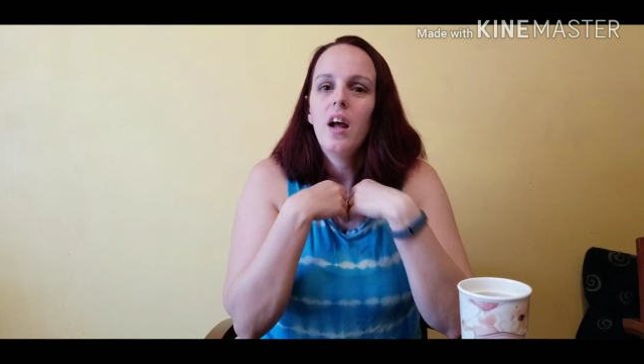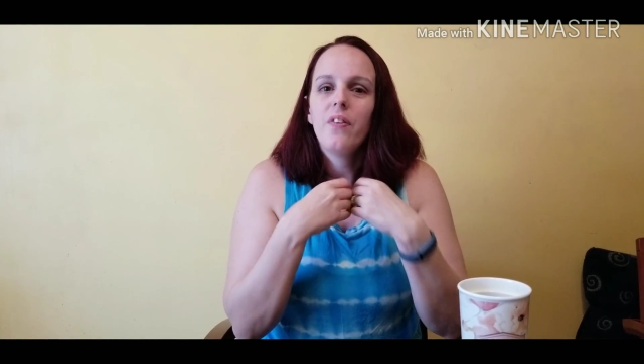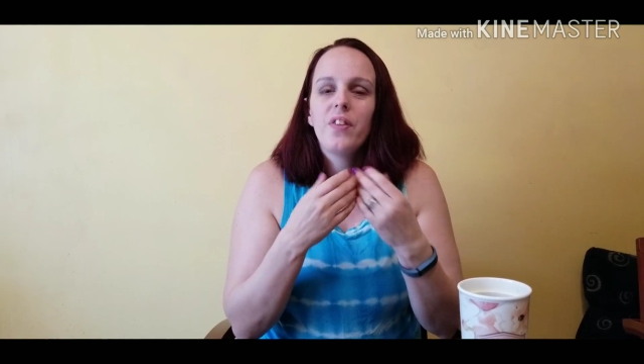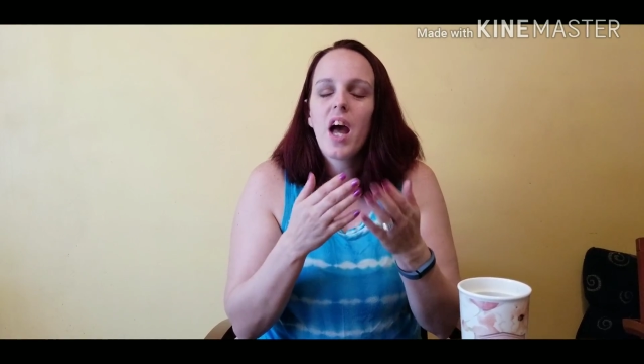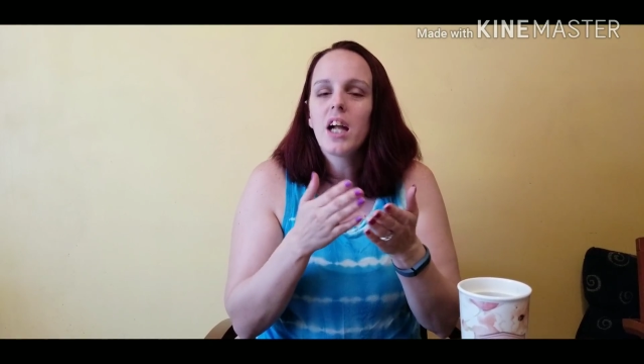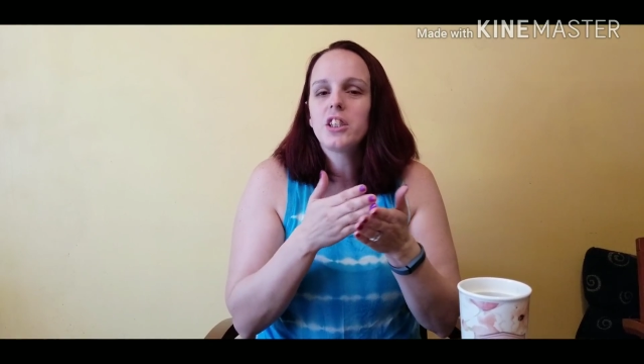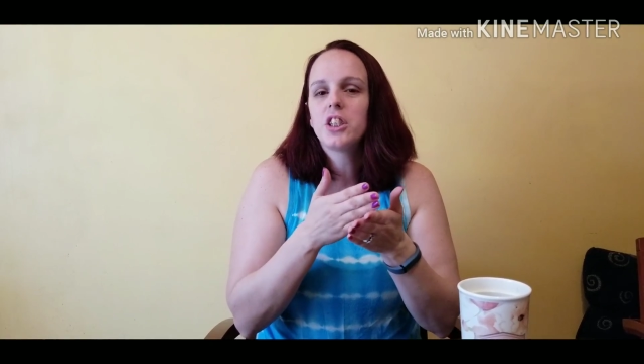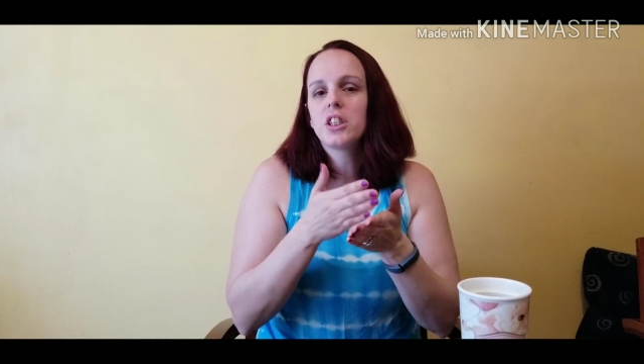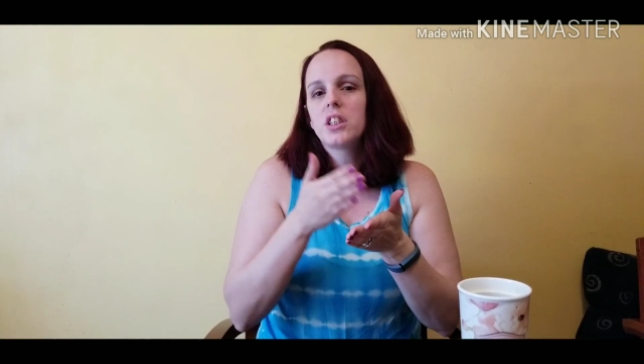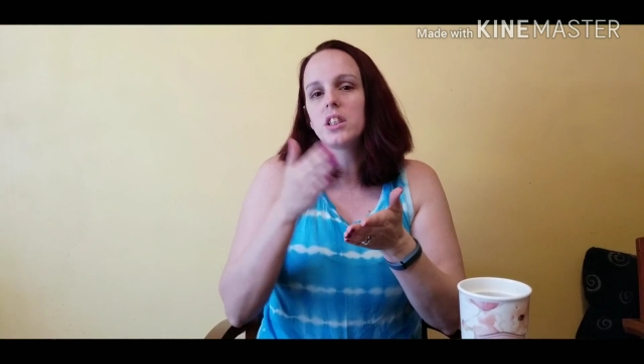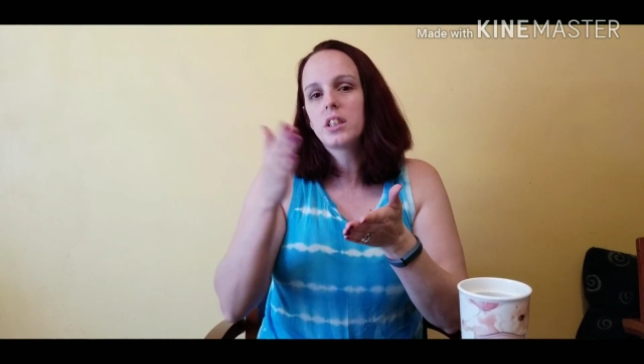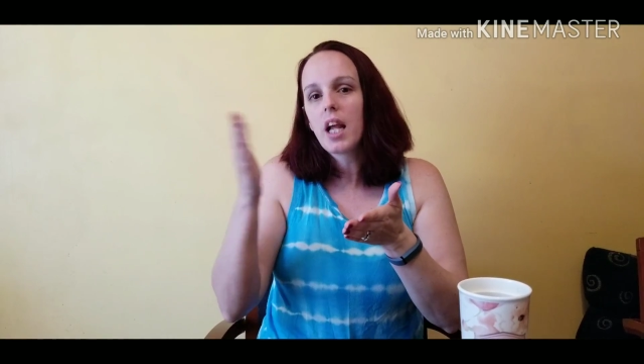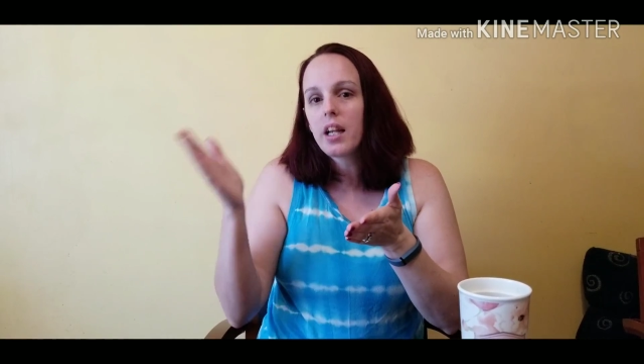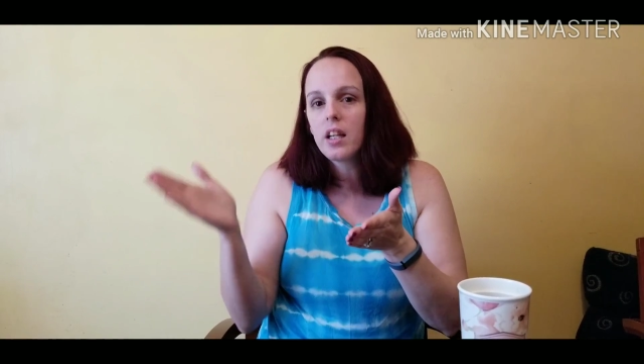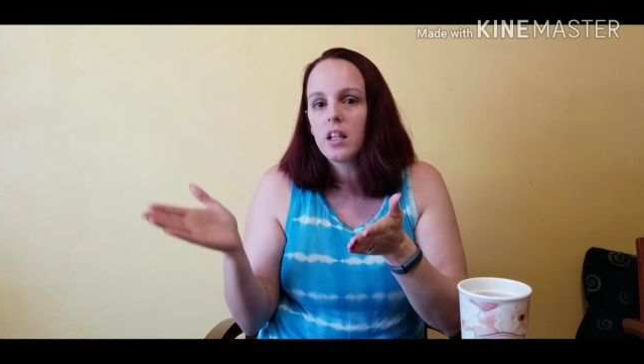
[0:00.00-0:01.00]
Not just
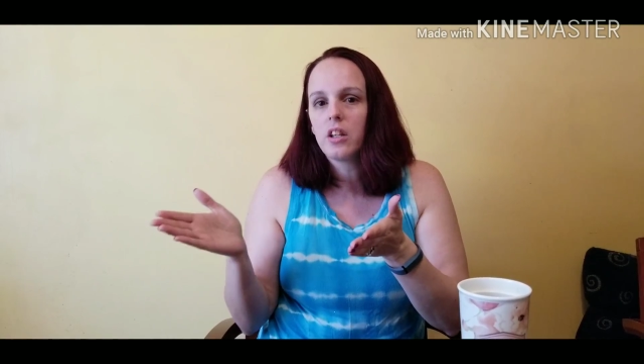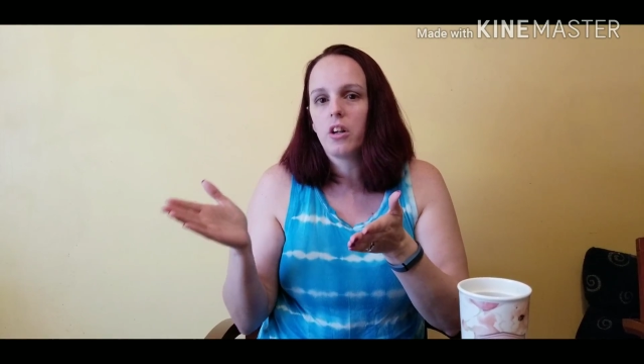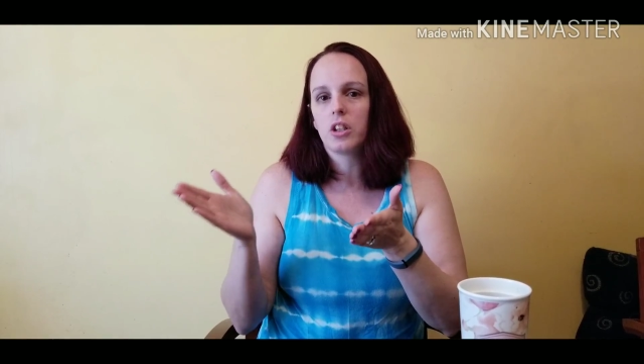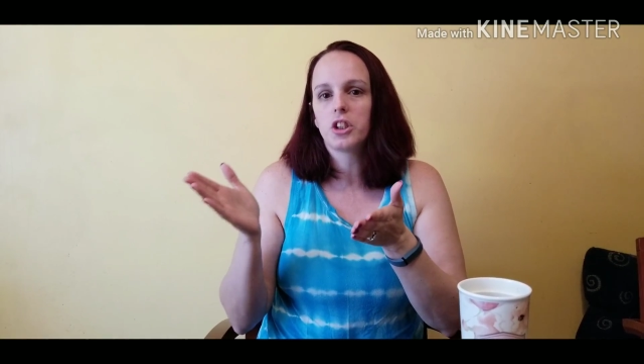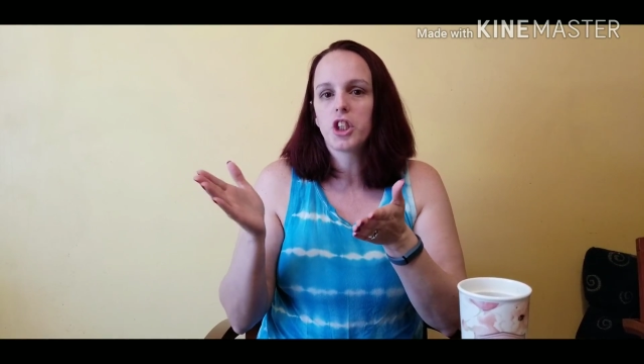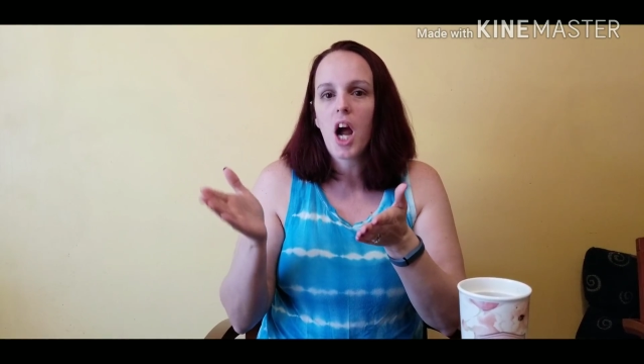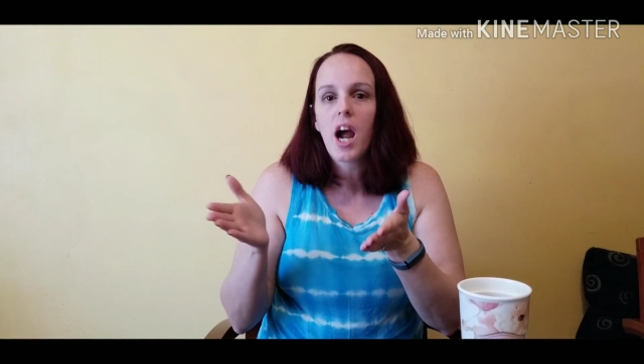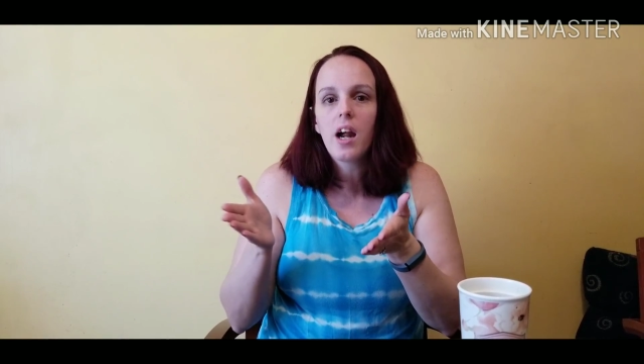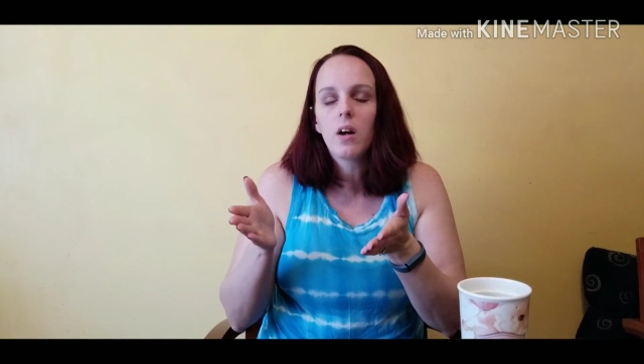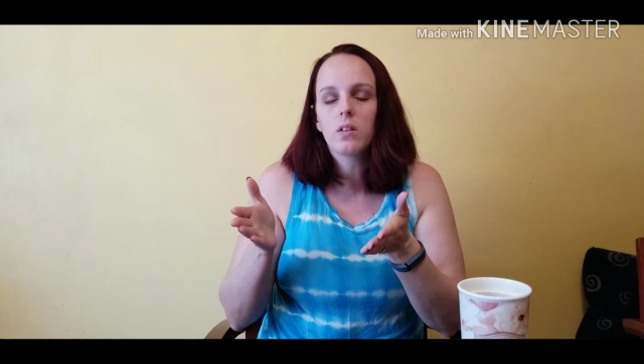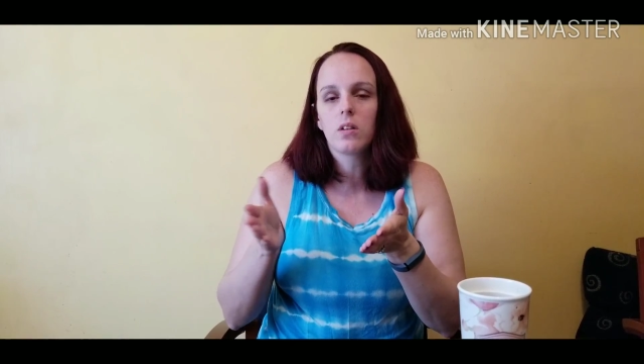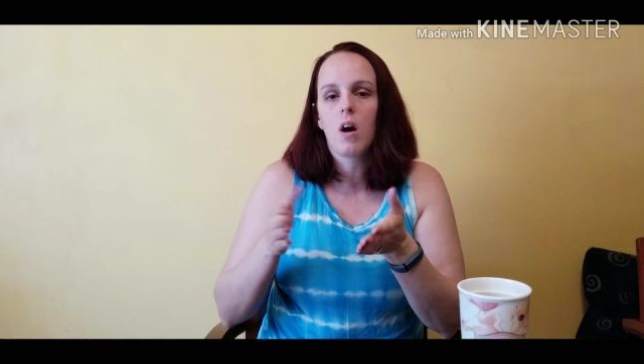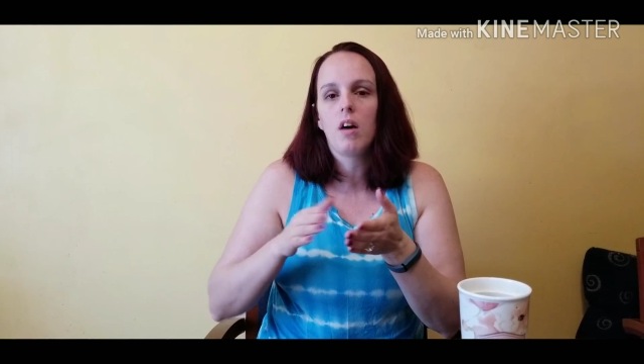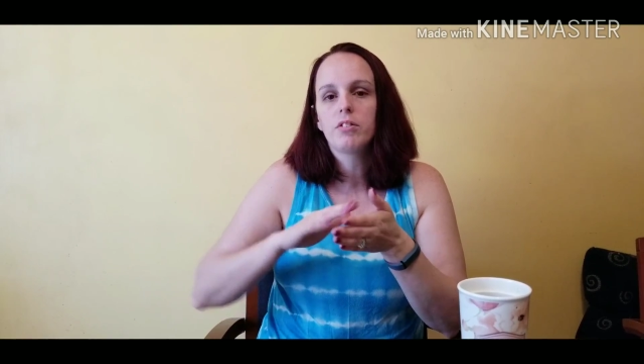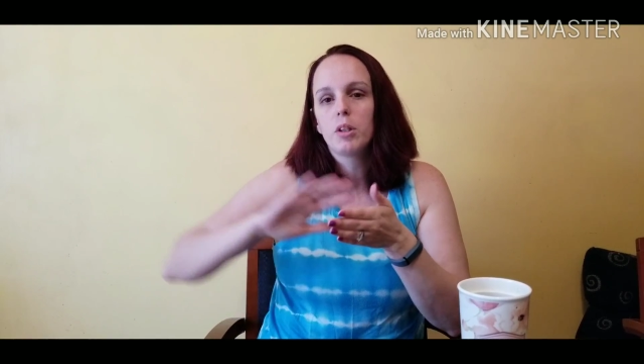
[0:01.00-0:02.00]
sending your
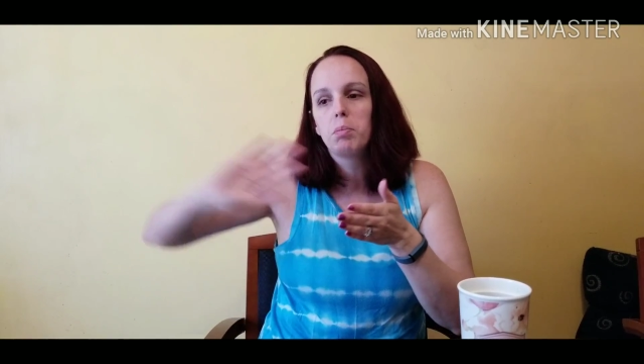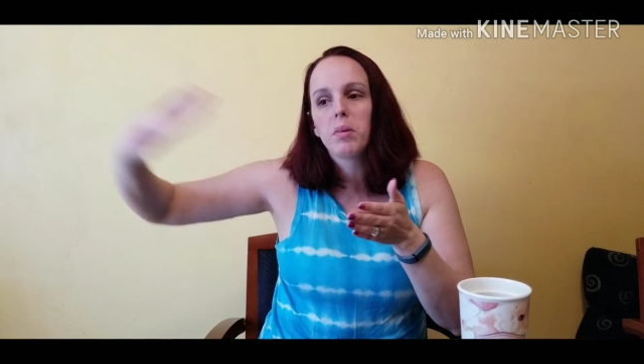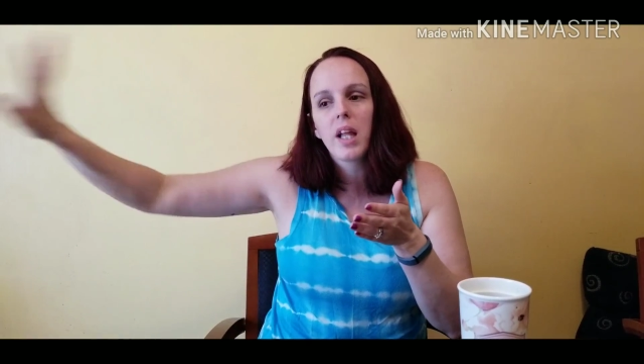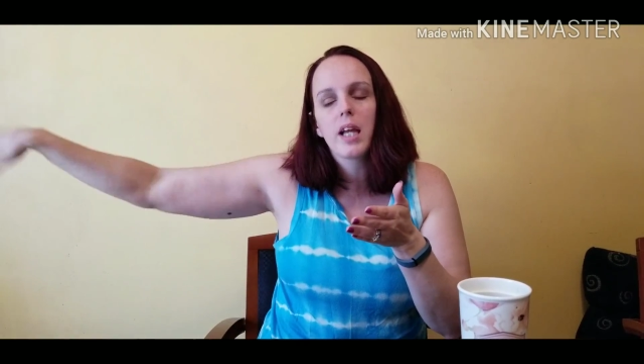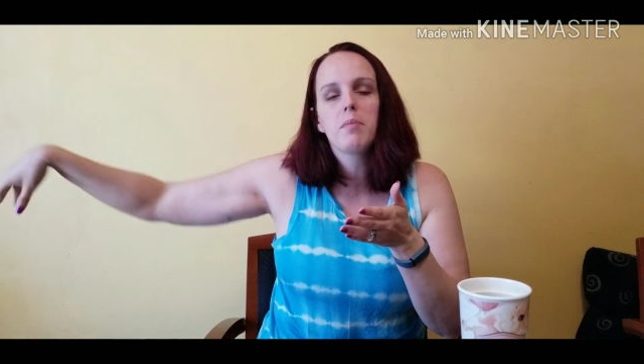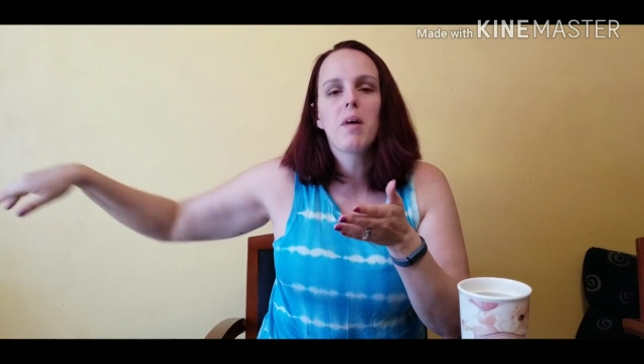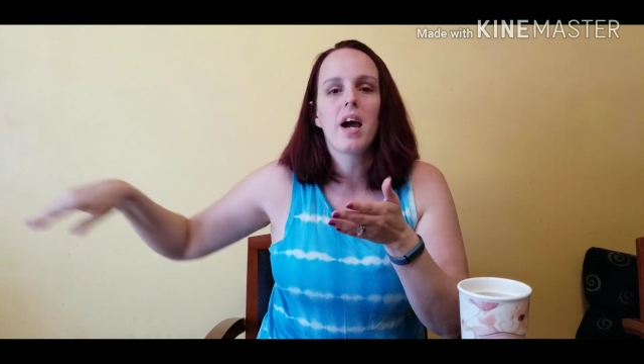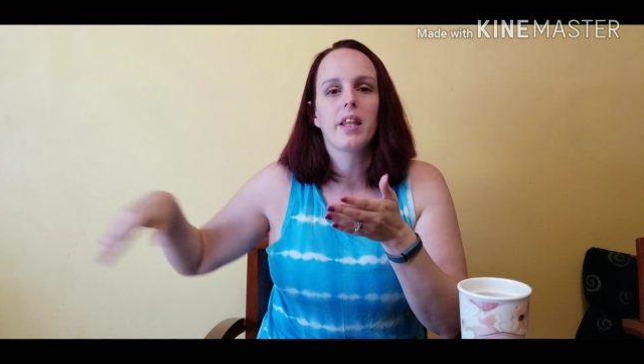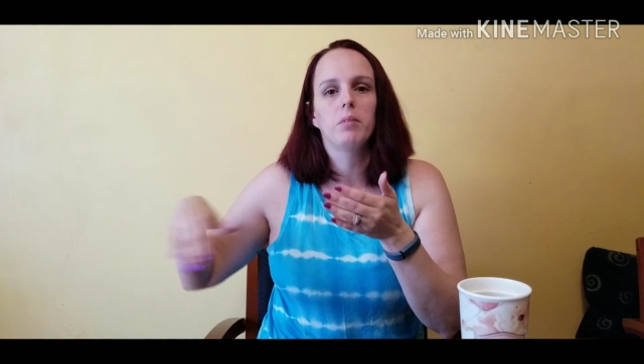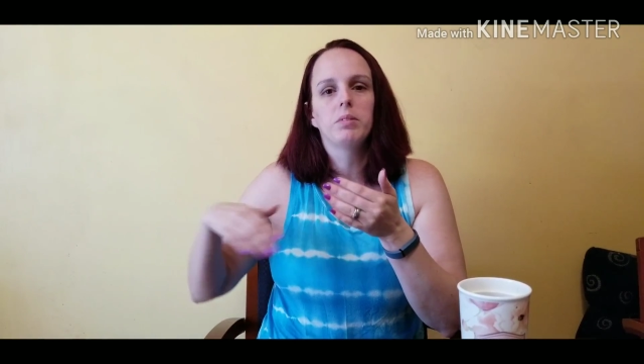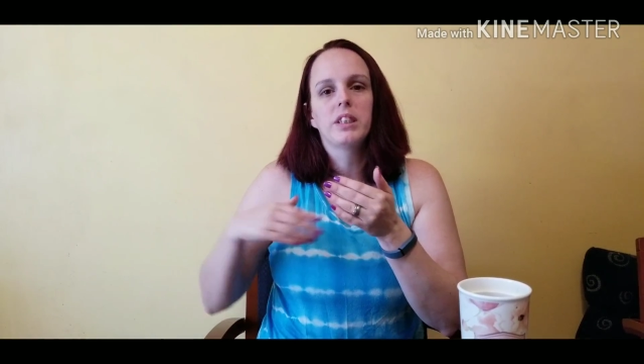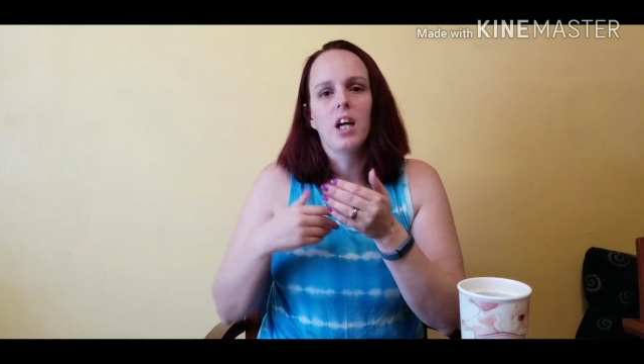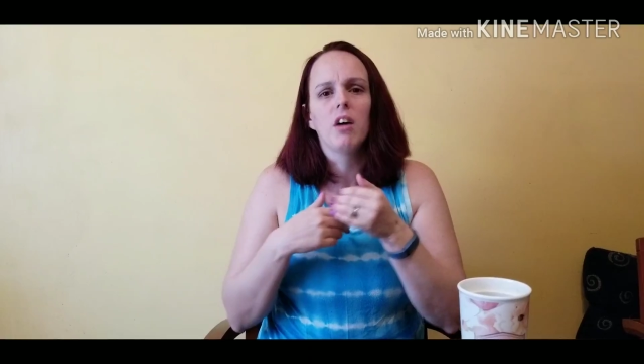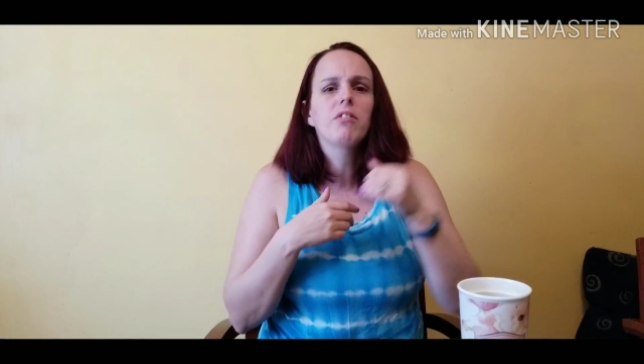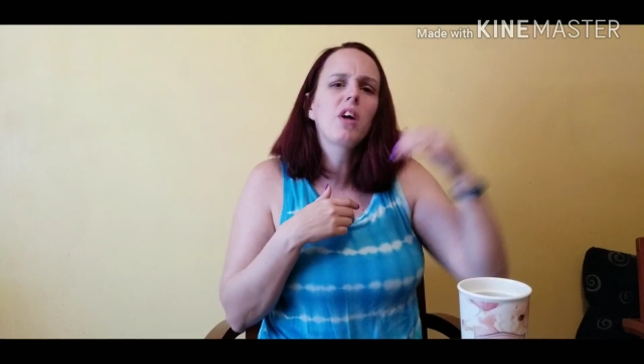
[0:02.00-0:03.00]
child off to play by
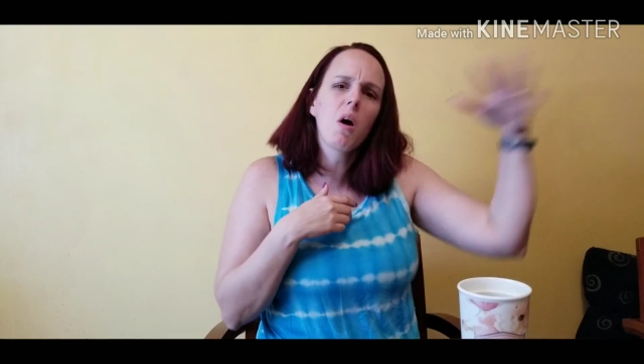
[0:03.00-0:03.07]
themselves.